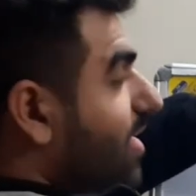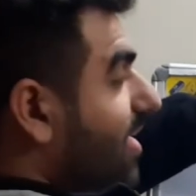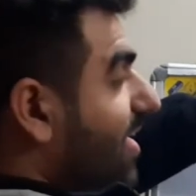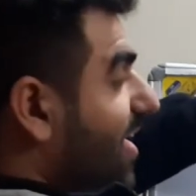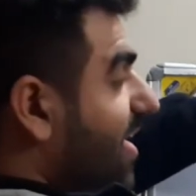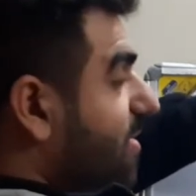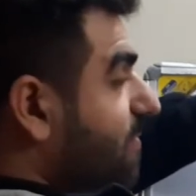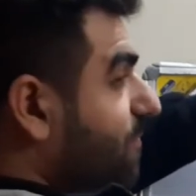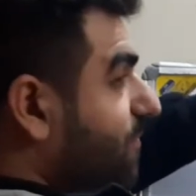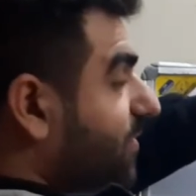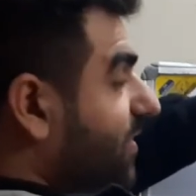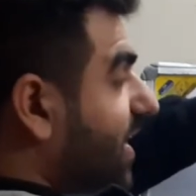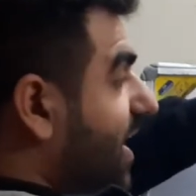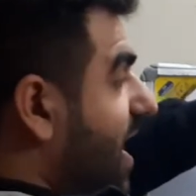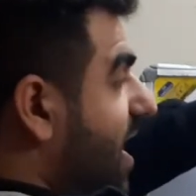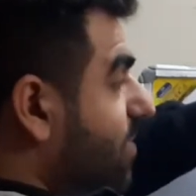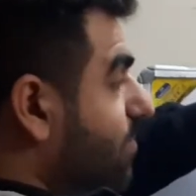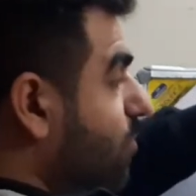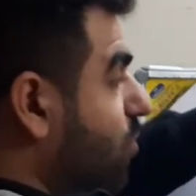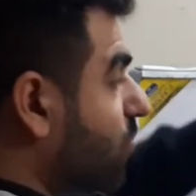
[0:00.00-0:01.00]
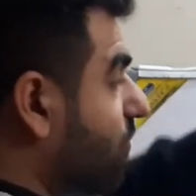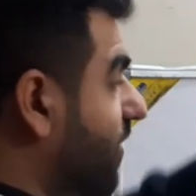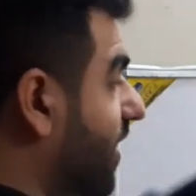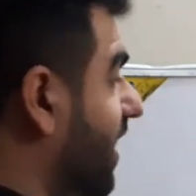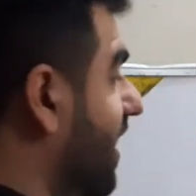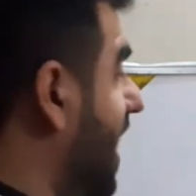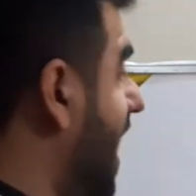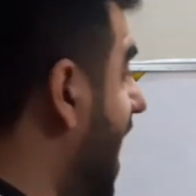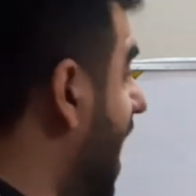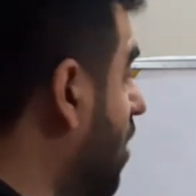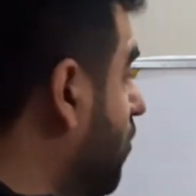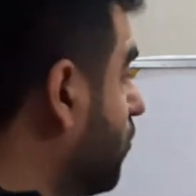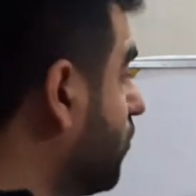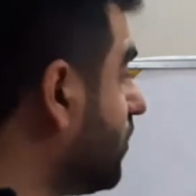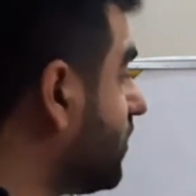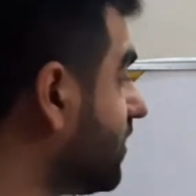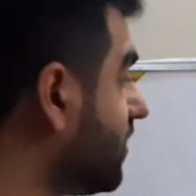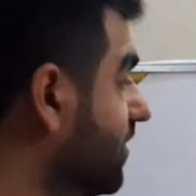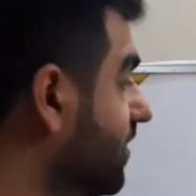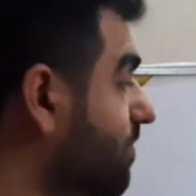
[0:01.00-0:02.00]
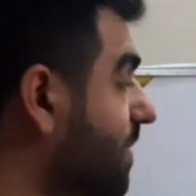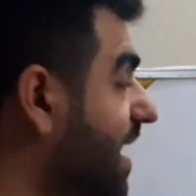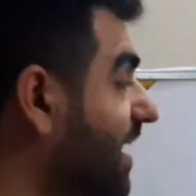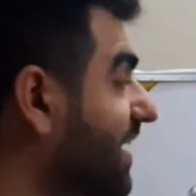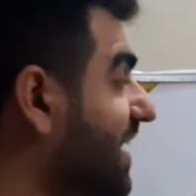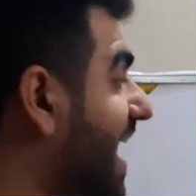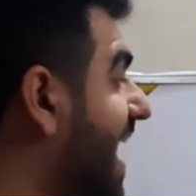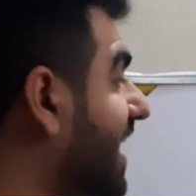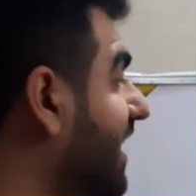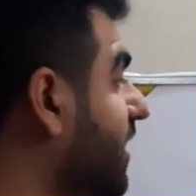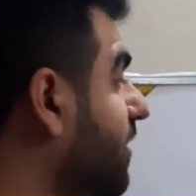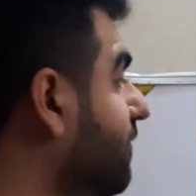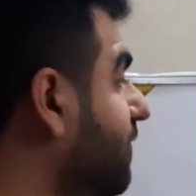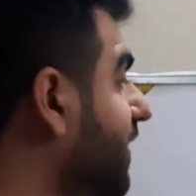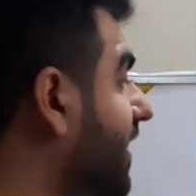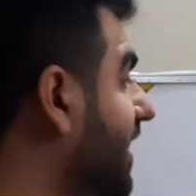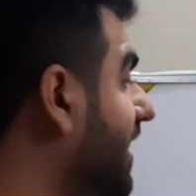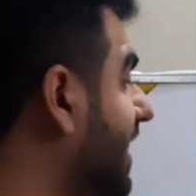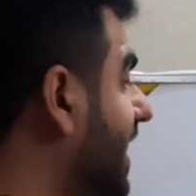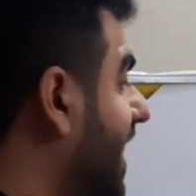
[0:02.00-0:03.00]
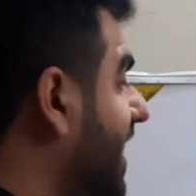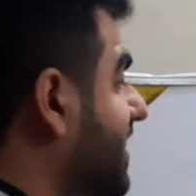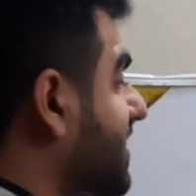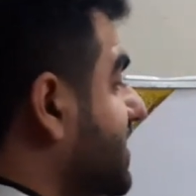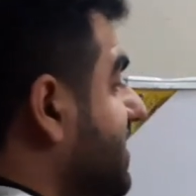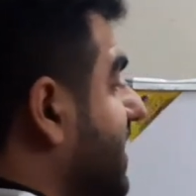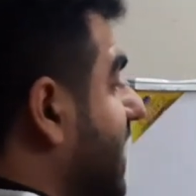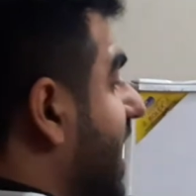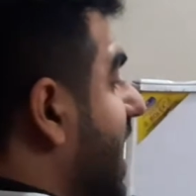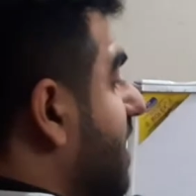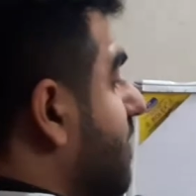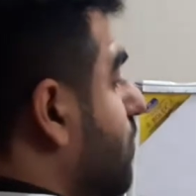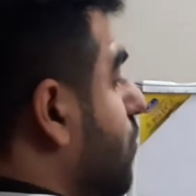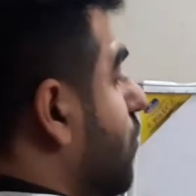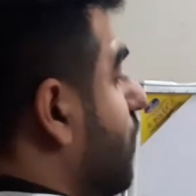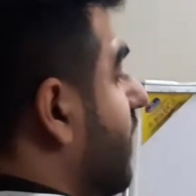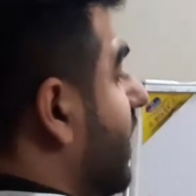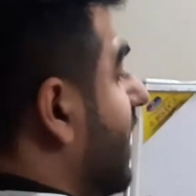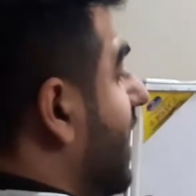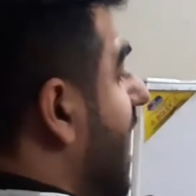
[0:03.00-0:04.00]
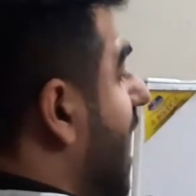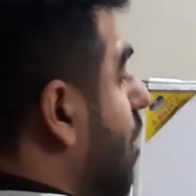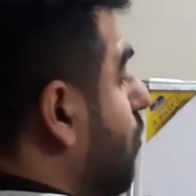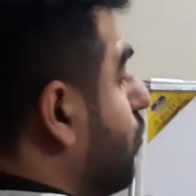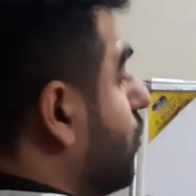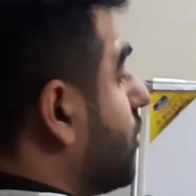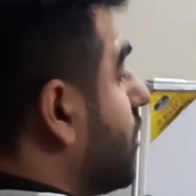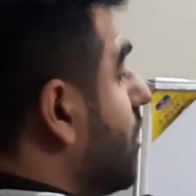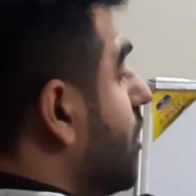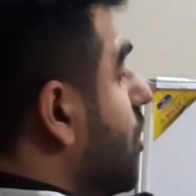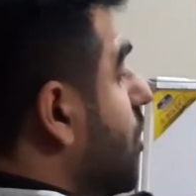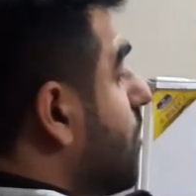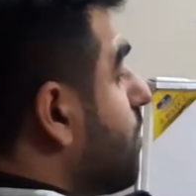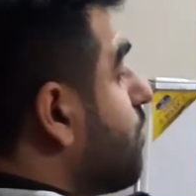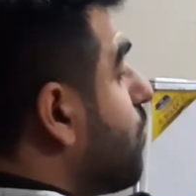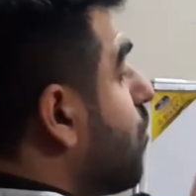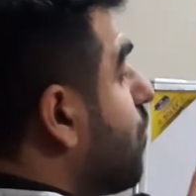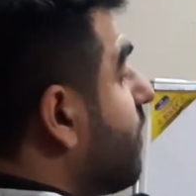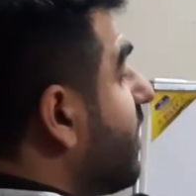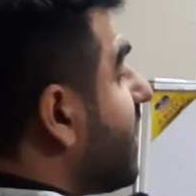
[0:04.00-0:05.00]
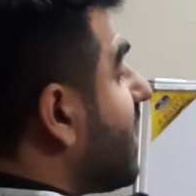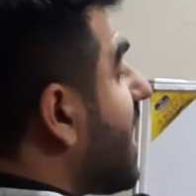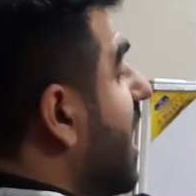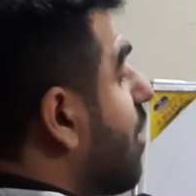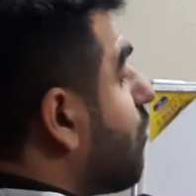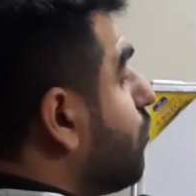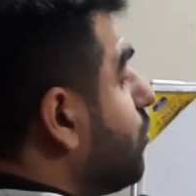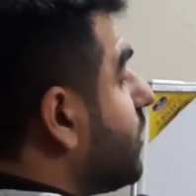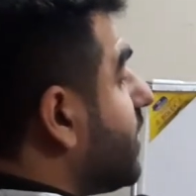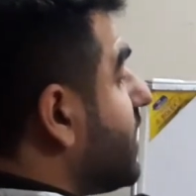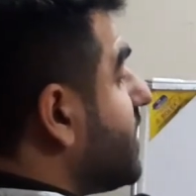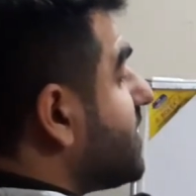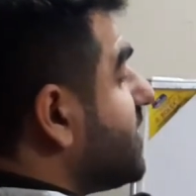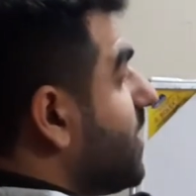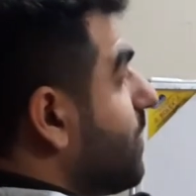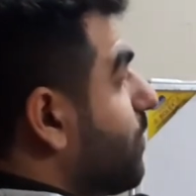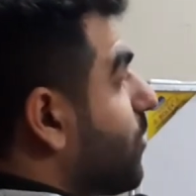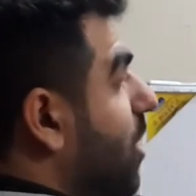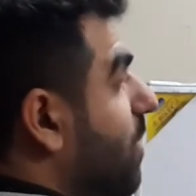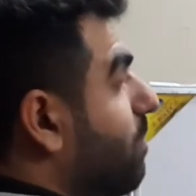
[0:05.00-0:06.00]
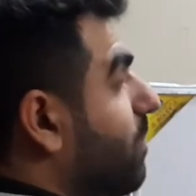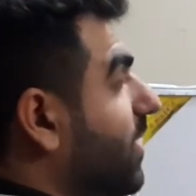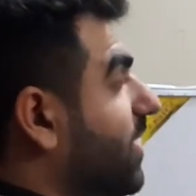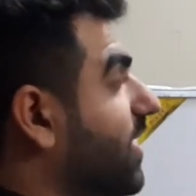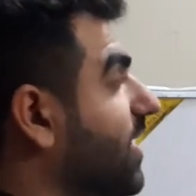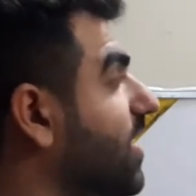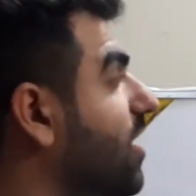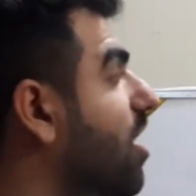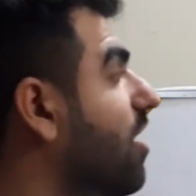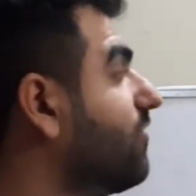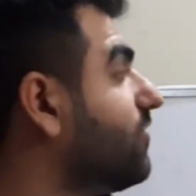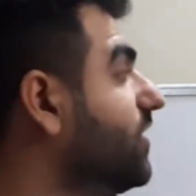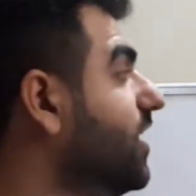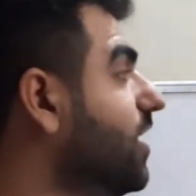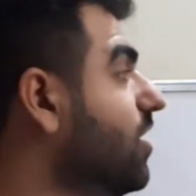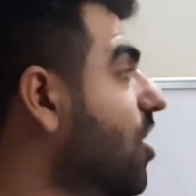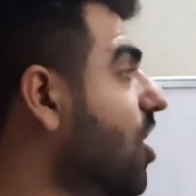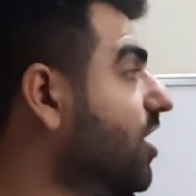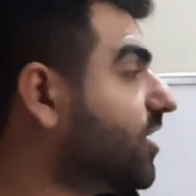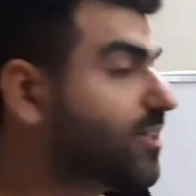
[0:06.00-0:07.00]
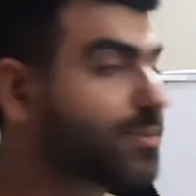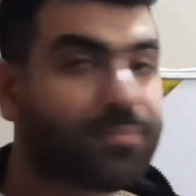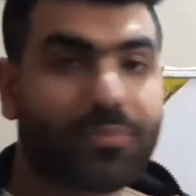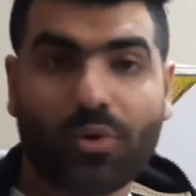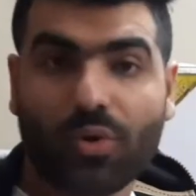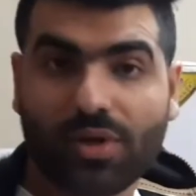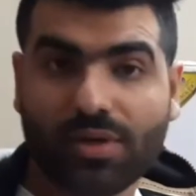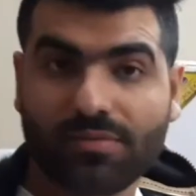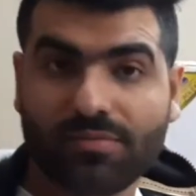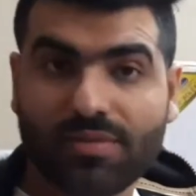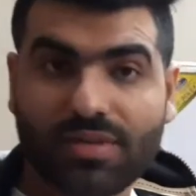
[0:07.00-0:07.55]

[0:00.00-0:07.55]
If they are moving out, magnetic field lines, they are moving out. Moving out is the property of the north pole.